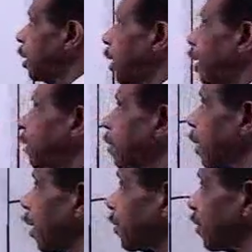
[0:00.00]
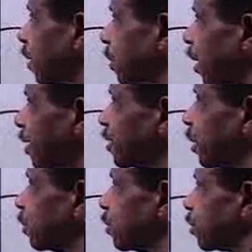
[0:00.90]
And the same concept
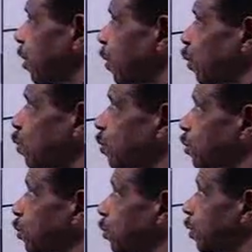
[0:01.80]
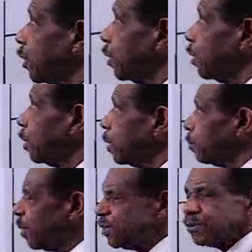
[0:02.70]
is carried over to the
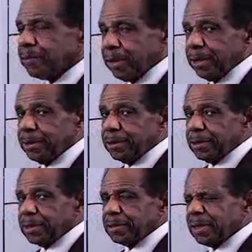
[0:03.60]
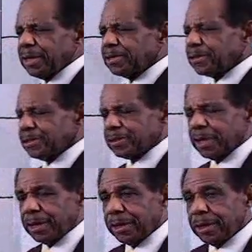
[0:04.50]
mens rea. That is to
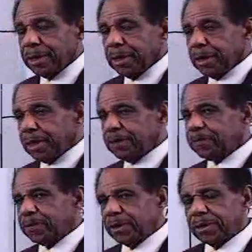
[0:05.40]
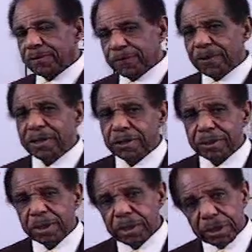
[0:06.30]
say, if the defendant
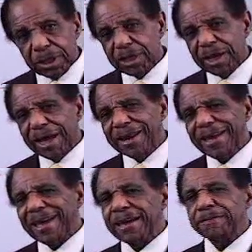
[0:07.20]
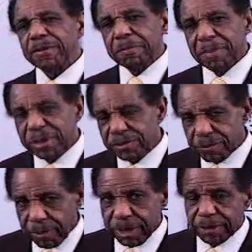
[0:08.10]
did not have the mens
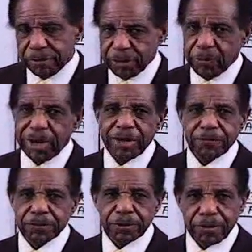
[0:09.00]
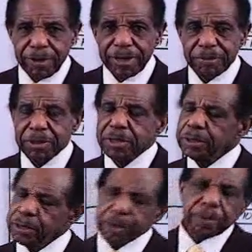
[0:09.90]
rea required for the crime, then
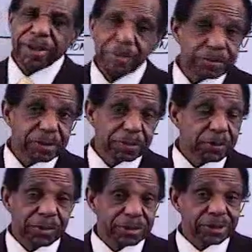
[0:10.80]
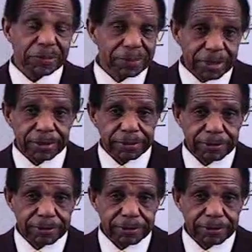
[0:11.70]
the crime simply wasn't committed.